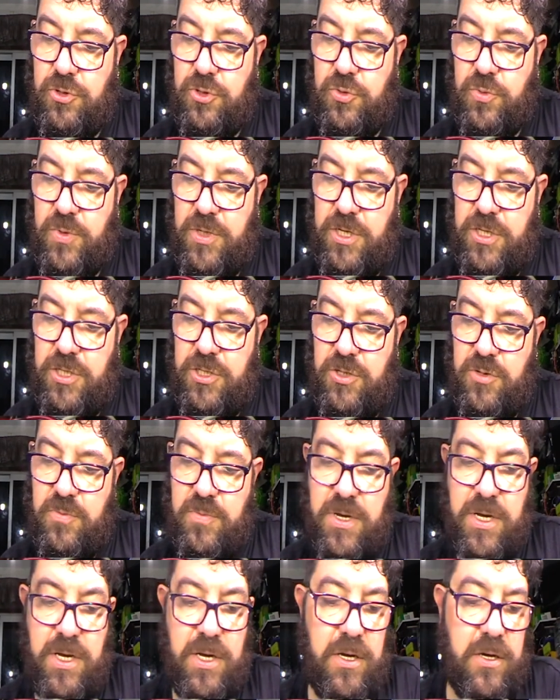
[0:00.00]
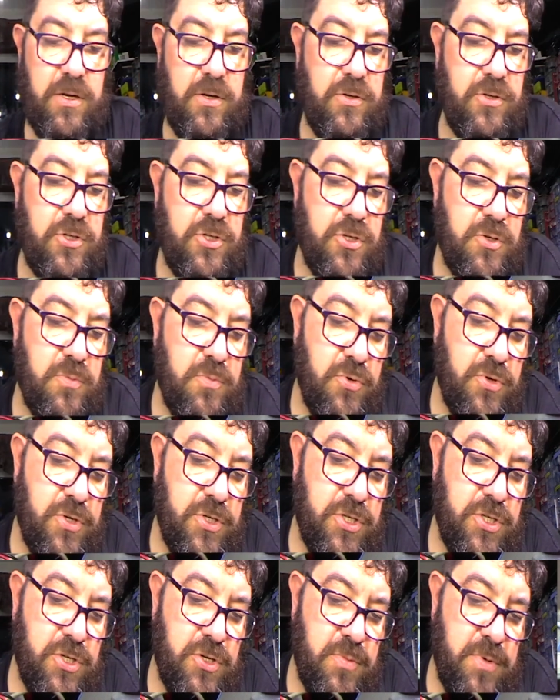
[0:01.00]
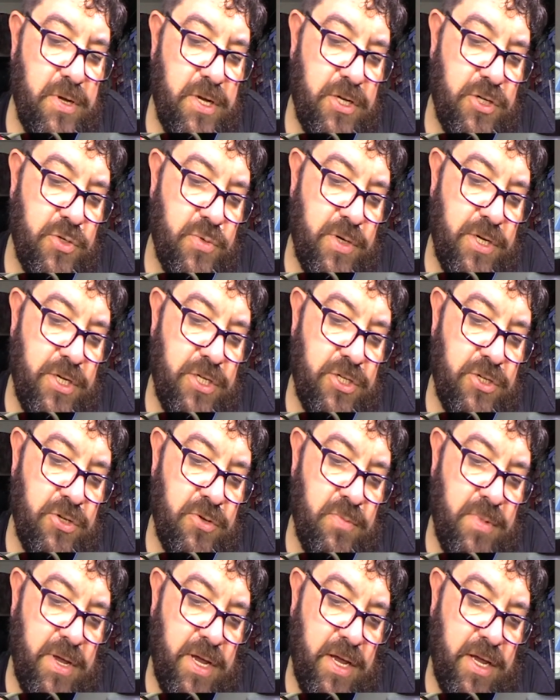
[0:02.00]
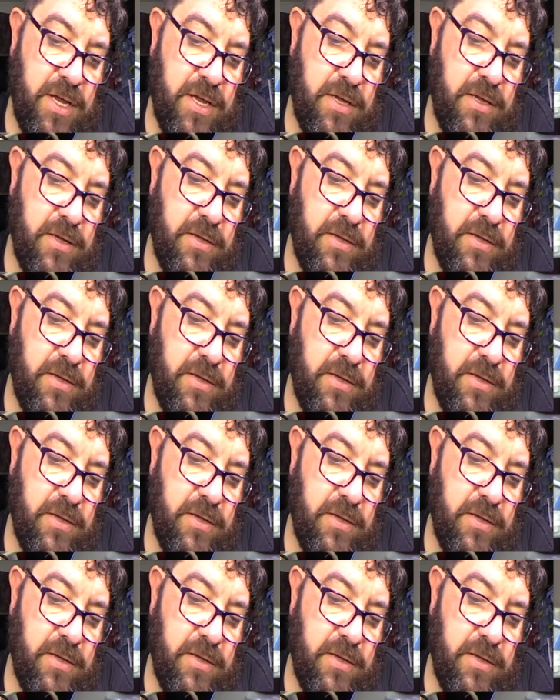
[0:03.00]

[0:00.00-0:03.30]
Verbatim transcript: twenty-two meg, two point two meg, twenty-two meg.